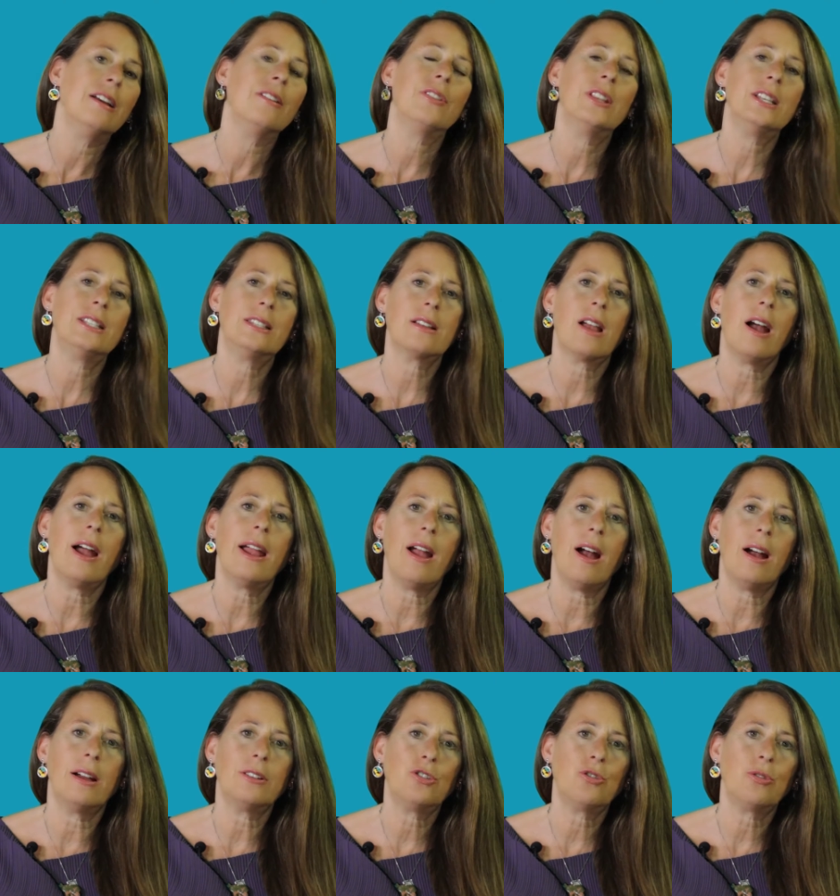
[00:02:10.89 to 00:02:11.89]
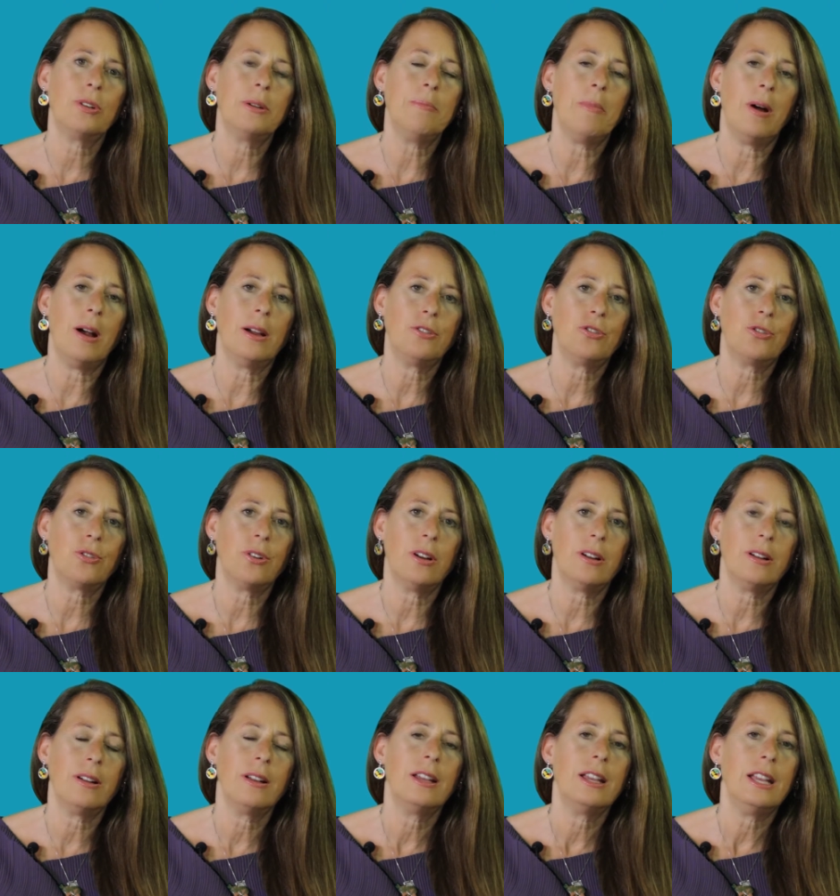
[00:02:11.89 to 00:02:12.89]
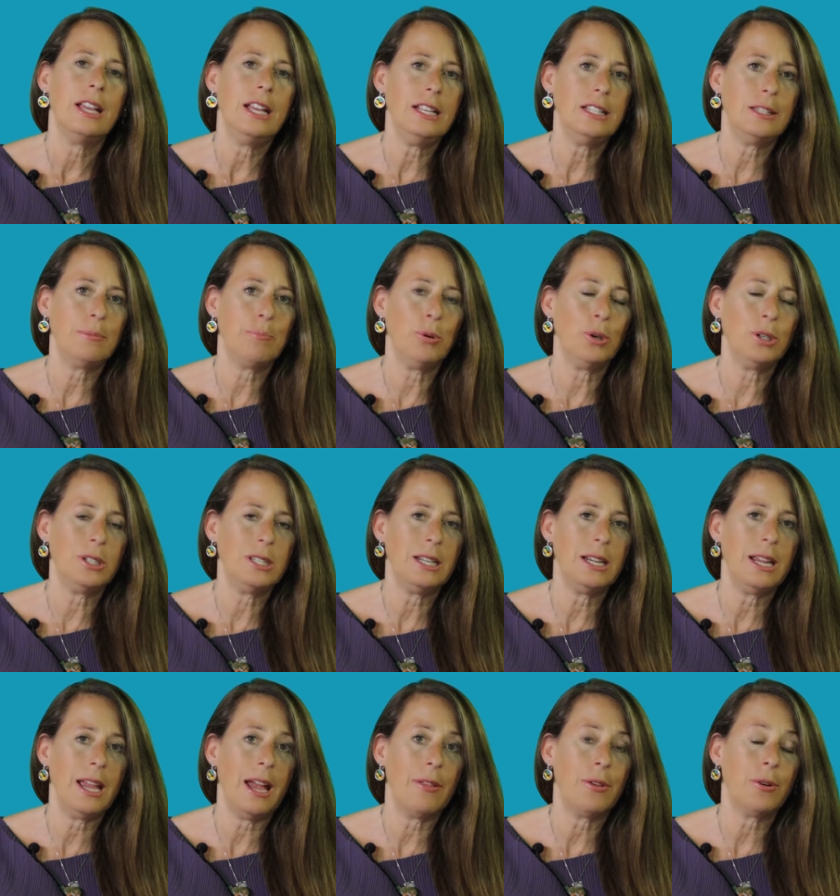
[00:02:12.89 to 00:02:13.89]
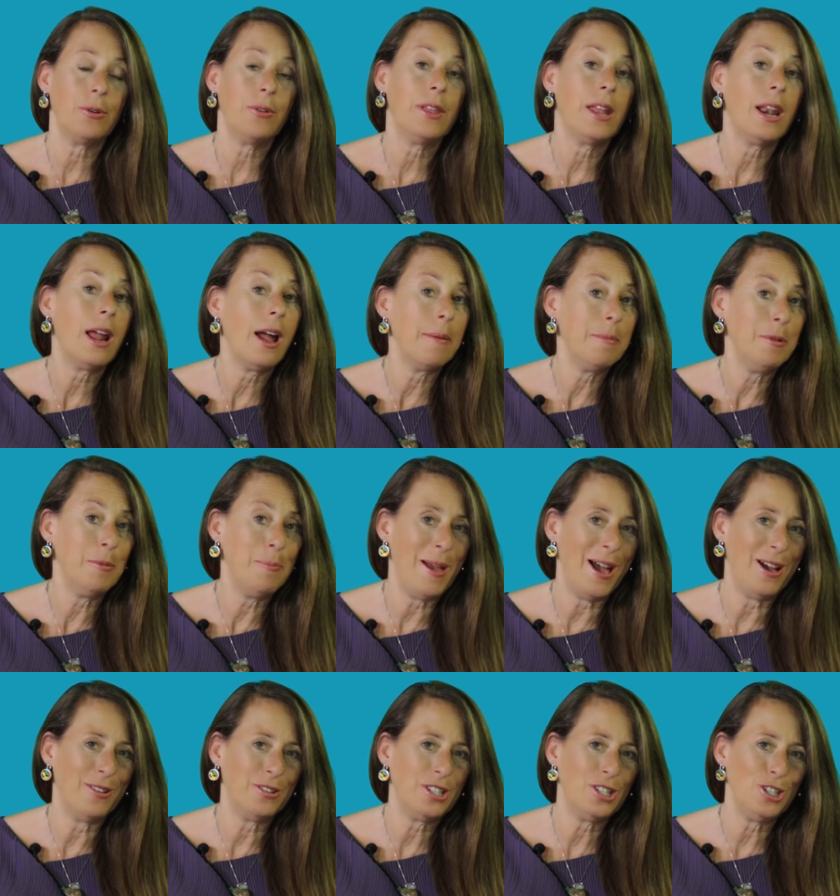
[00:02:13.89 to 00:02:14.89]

this Gayatri Mantra is put together that I'm about